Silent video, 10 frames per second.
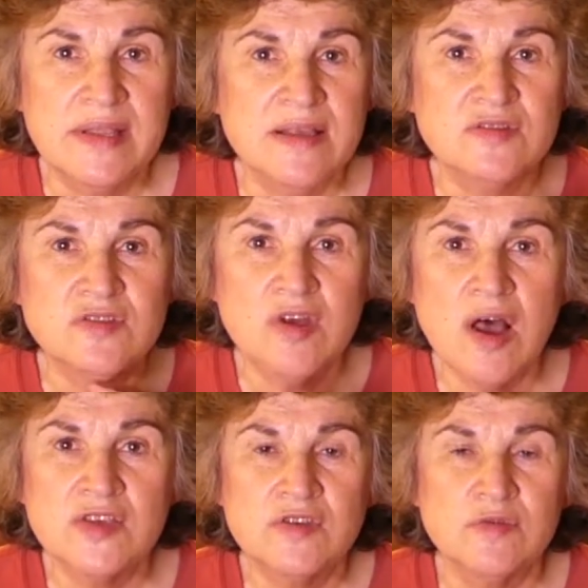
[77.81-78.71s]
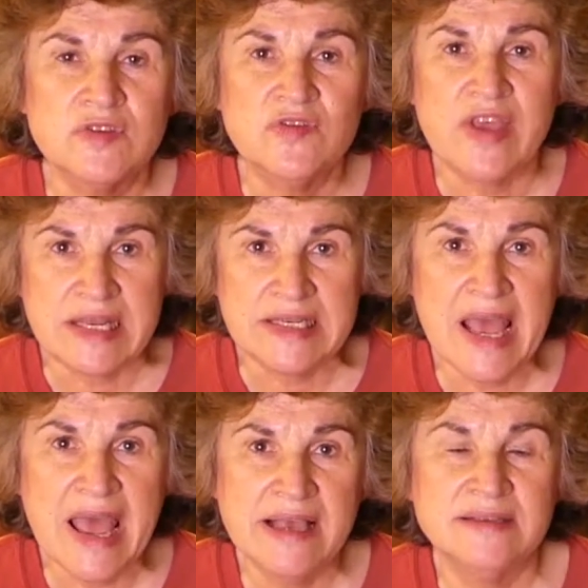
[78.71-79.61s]
That sauce was
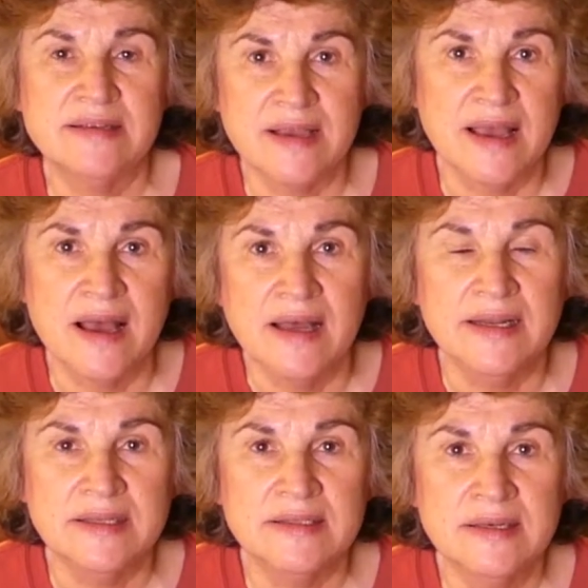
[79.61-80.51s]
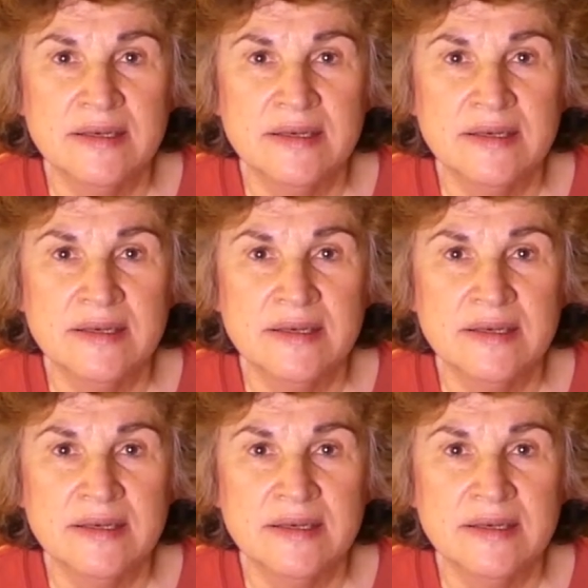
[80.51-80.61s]
fantastic on it.